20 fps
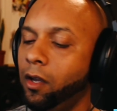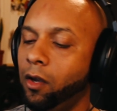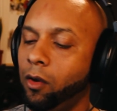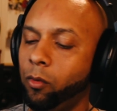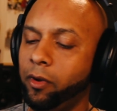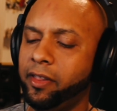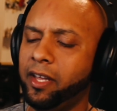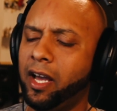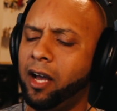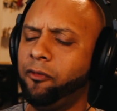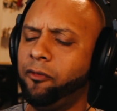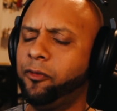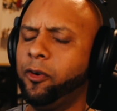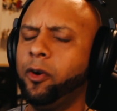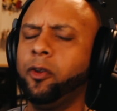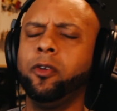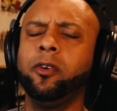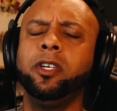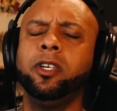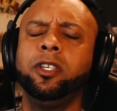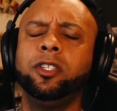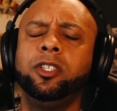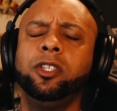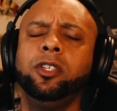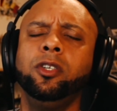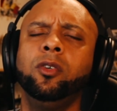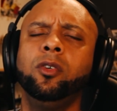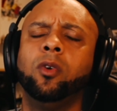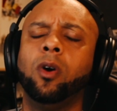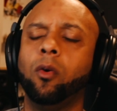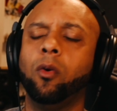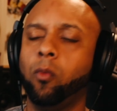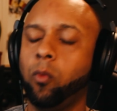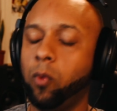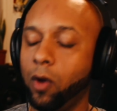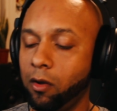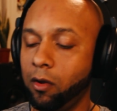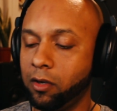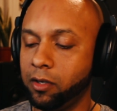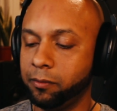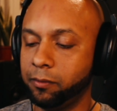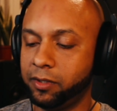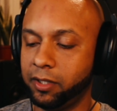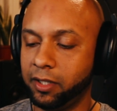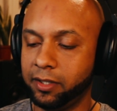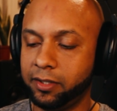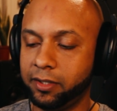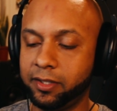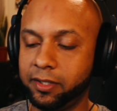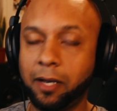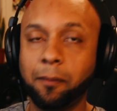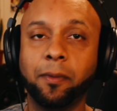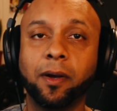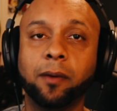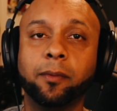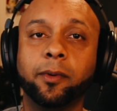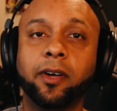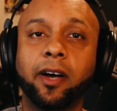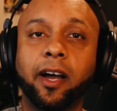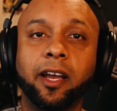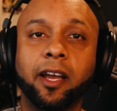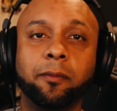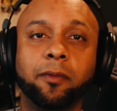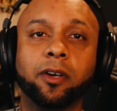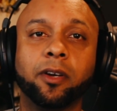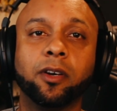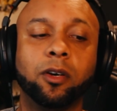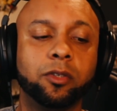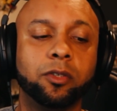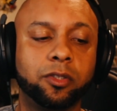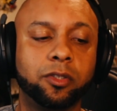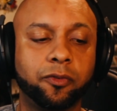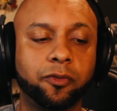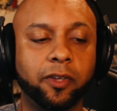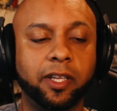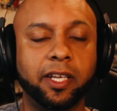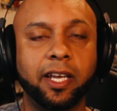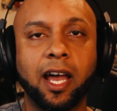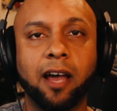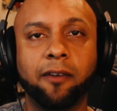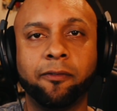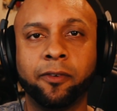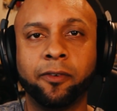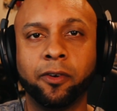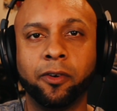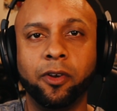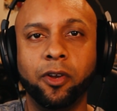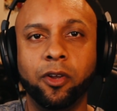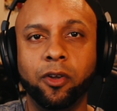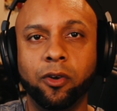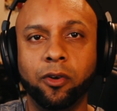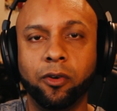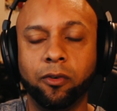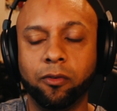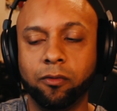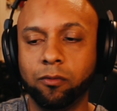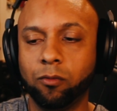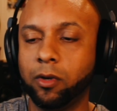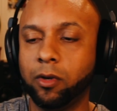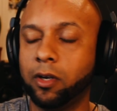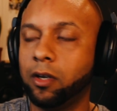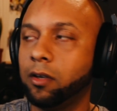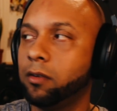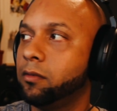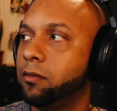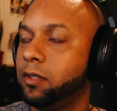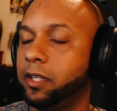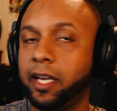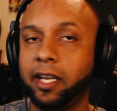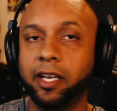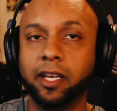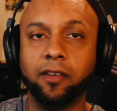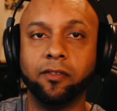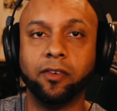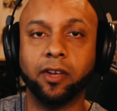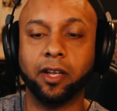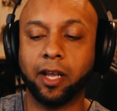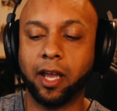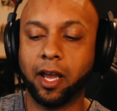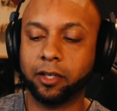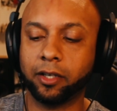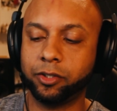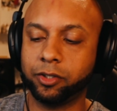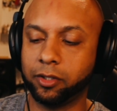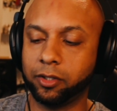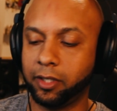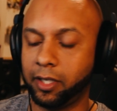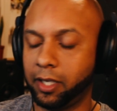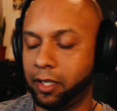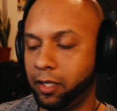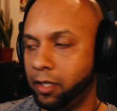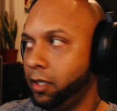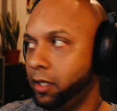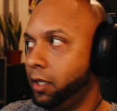Without further ado, welcome to the Scent Bubble. I am your host for the afternoon. Well, late evening, actually.